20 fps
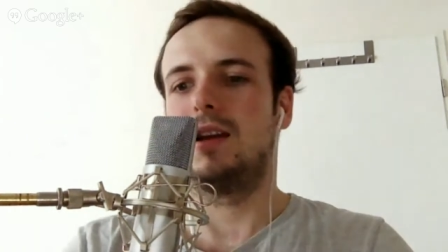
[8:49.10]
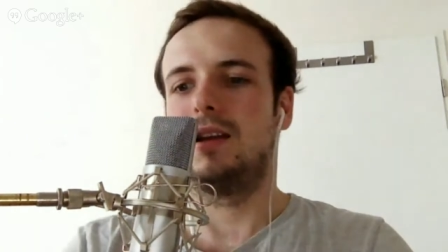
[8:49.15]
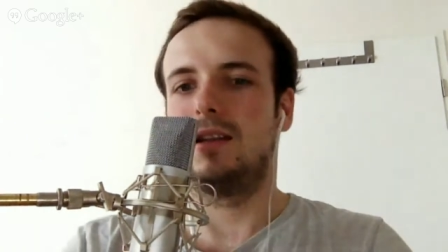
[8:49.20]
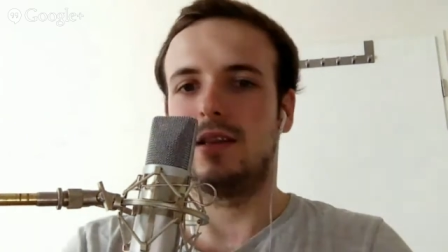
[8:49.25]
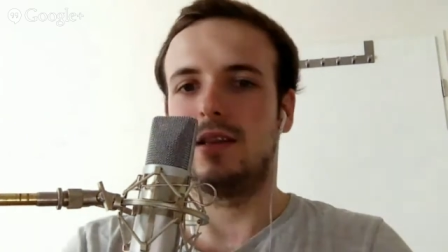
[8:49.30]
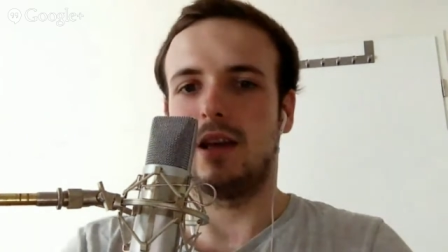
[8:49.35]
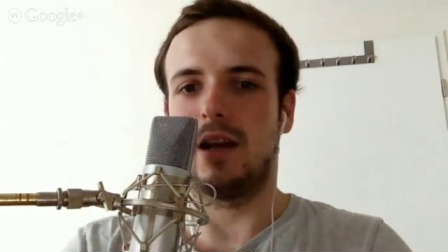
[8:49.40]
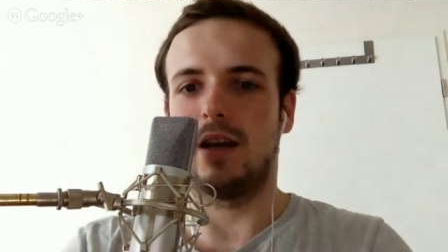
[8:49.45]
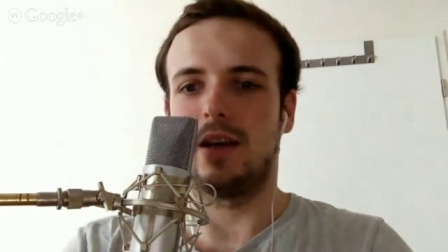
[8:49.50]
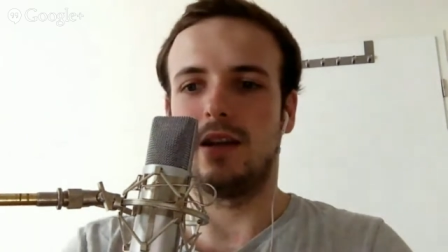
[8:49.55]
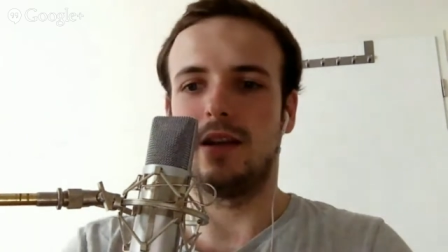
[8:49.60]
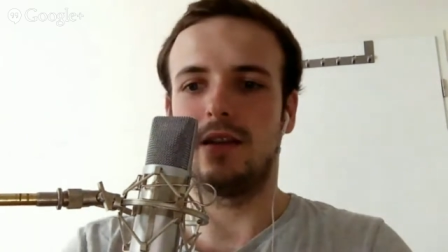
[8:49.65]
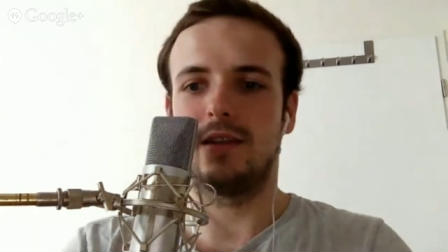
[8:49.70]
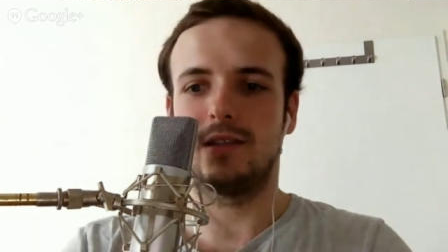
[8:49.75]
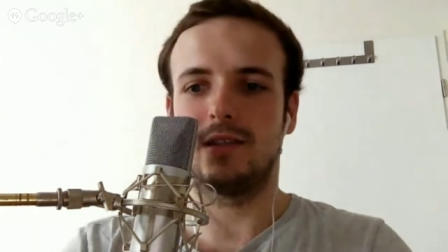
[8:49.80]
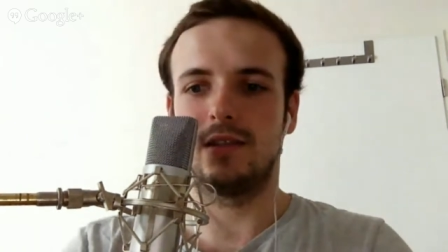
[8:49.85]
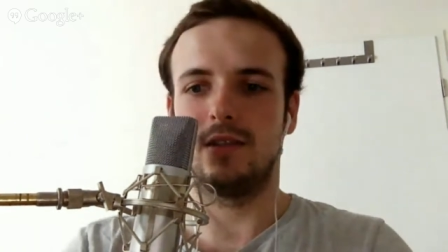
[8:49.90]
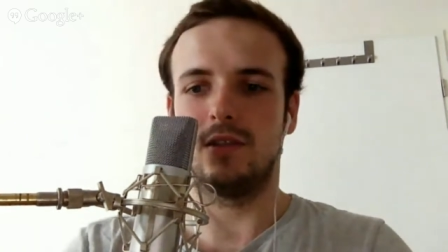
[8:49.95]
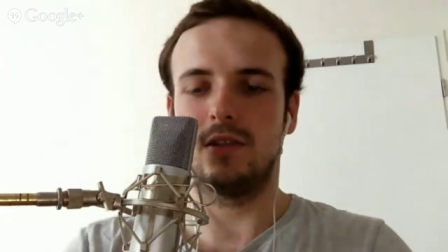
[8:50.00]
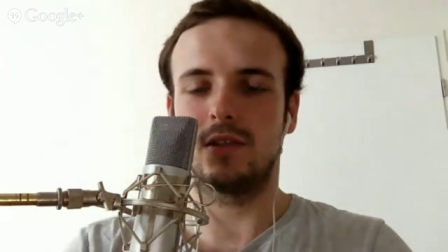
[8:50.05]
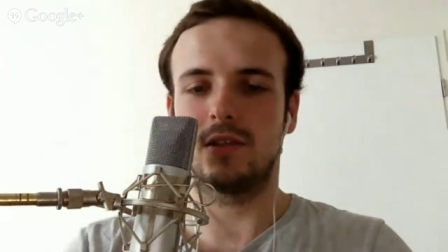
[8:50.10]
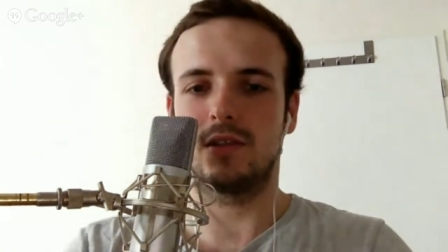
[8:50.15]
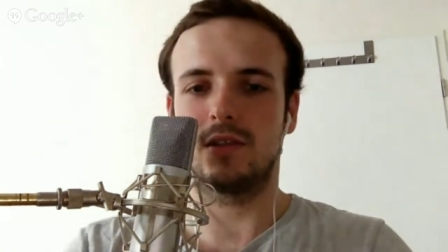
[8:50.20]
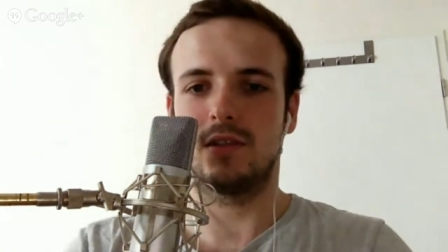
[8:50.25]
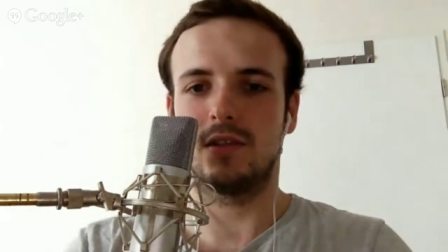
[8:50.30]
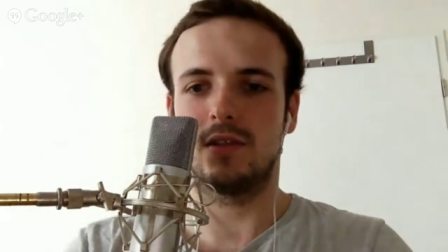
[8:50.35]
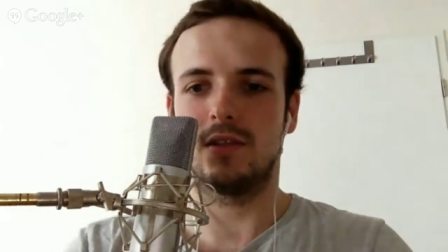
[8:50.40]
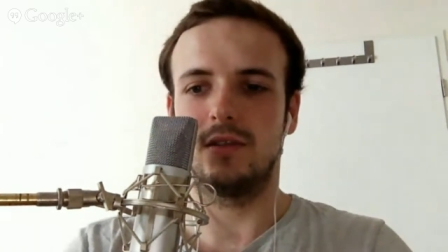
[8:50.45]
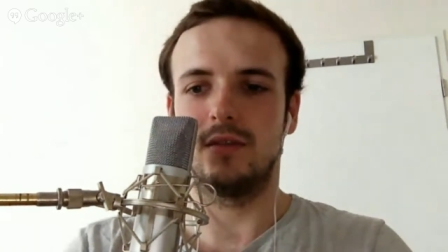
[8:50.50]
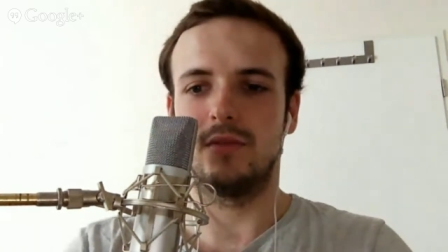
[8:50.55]
it's
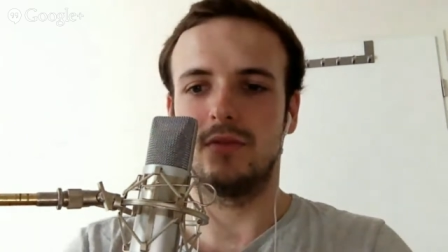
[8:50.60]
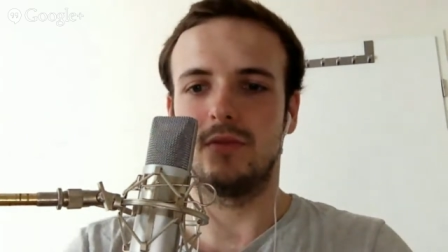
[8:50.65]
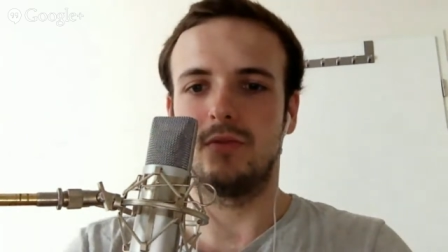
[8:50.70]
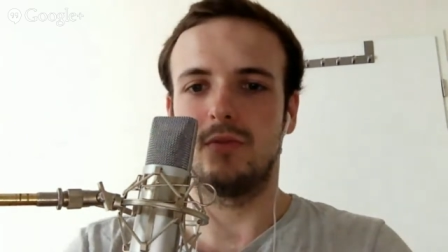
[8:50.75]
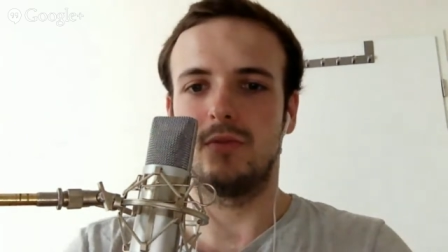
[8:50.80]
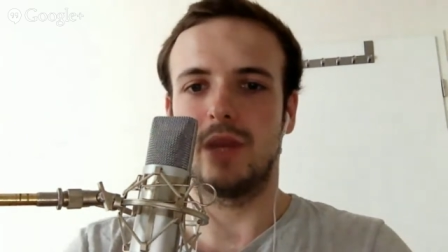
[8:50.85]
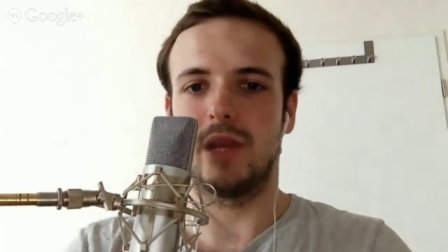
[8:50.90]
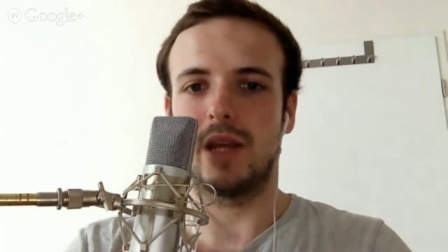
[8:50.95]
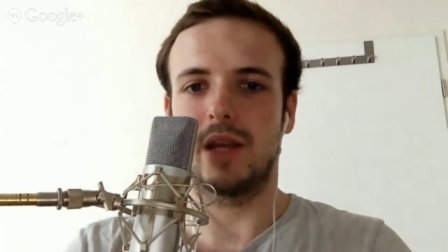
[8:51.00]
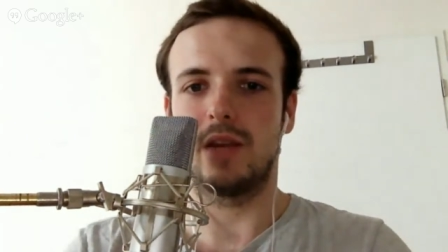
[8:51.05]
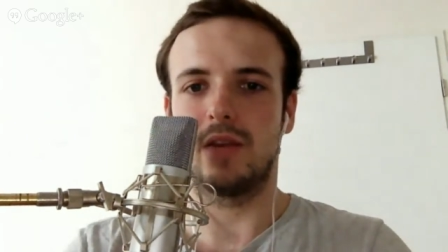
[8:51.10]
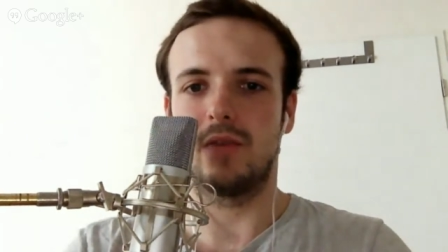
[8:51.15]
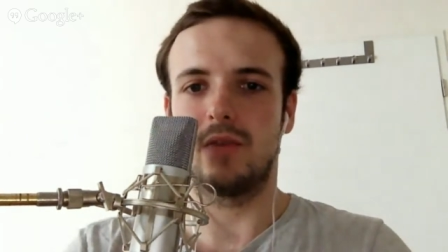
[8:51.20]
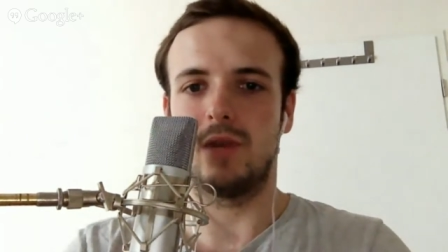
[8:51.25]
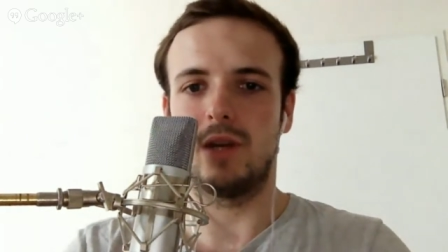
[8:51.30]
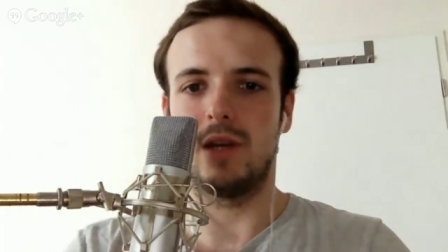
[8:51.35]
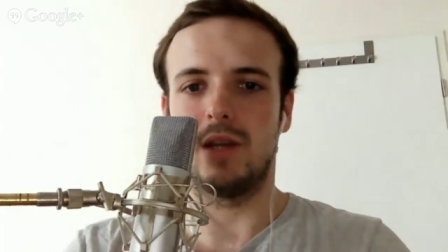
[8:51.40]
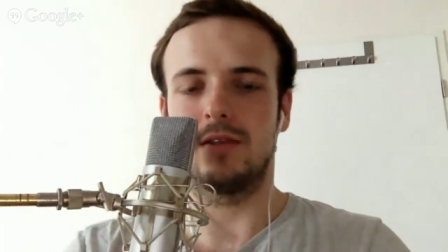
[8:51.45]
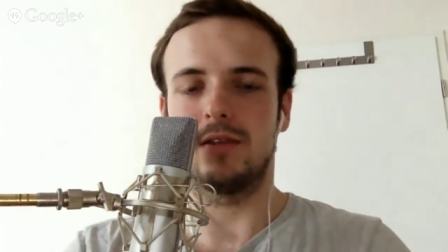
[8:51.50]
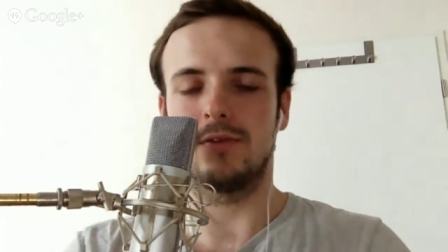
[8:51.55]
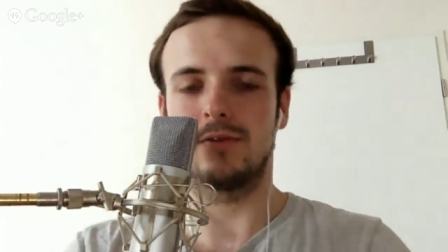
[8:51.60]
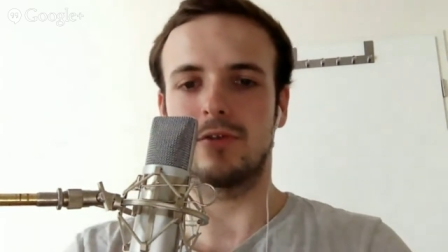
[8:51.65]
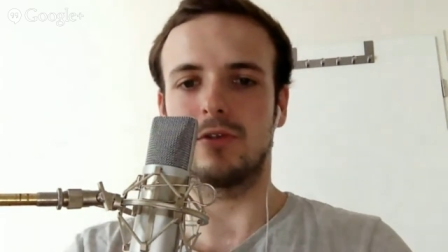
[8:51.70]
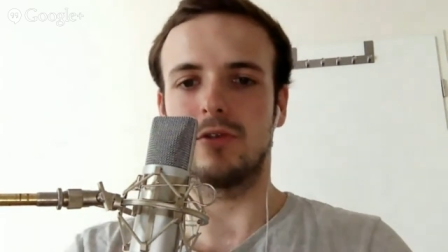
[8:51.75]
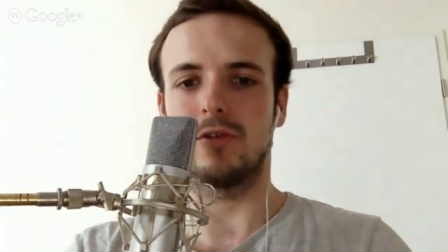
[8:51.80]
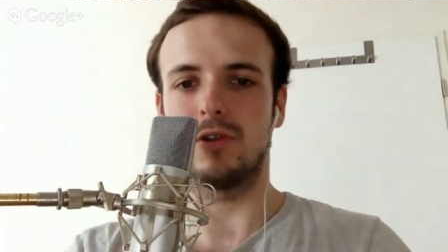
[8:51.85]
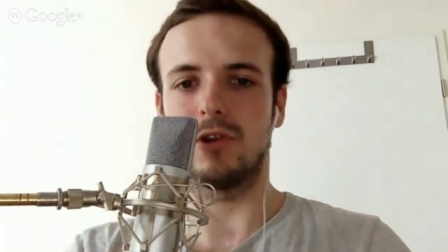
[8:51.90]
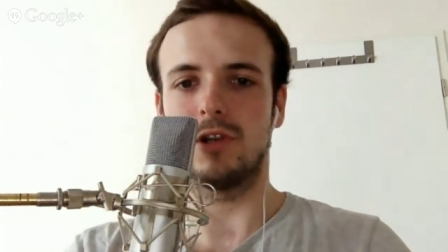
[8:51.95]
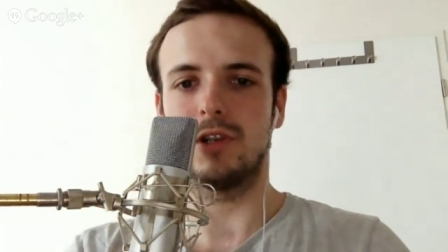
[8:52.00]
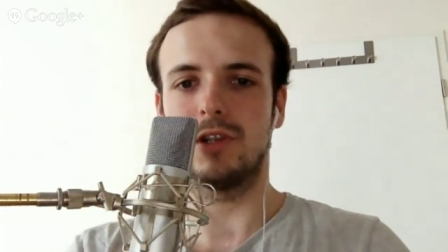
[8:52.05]
not black and white, of
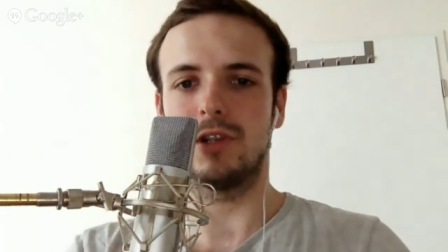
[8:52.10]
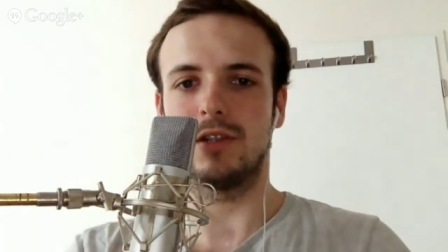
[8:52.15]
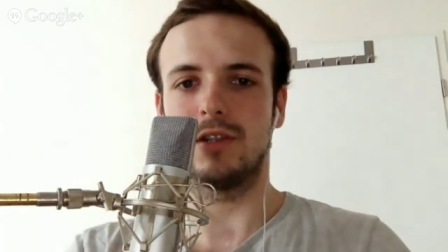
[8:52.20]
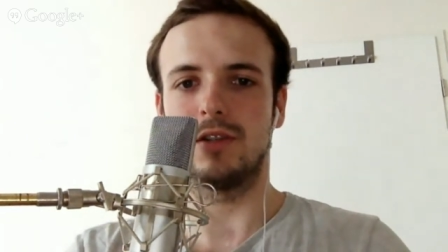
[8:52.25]
course.